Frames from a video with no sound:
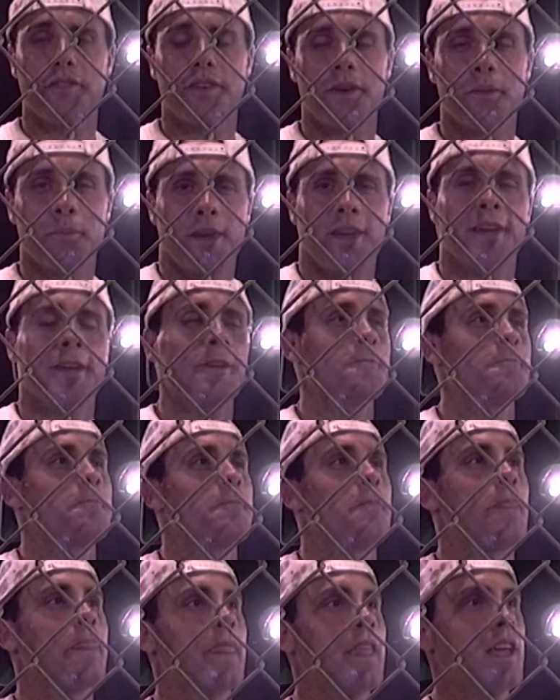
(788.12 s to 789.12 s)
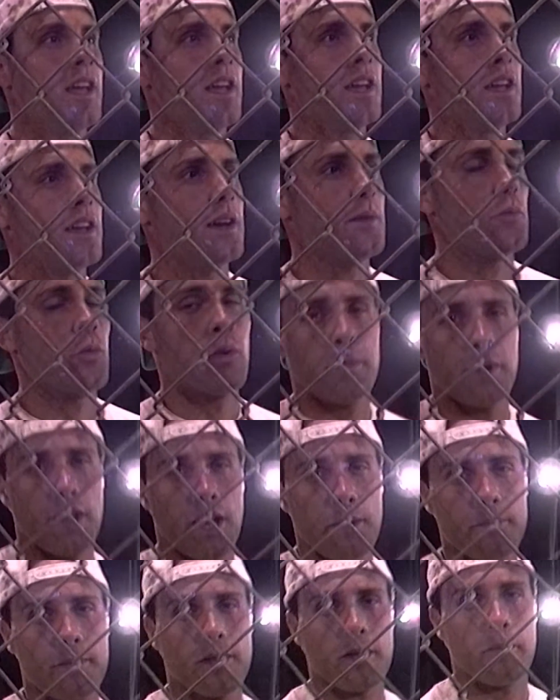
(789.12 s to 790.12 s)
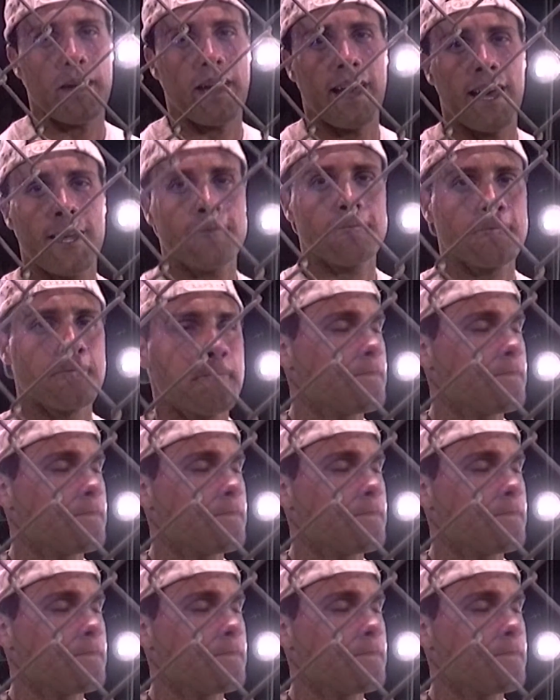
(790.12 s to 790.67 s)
of uh, May. I'm warming up with the bat.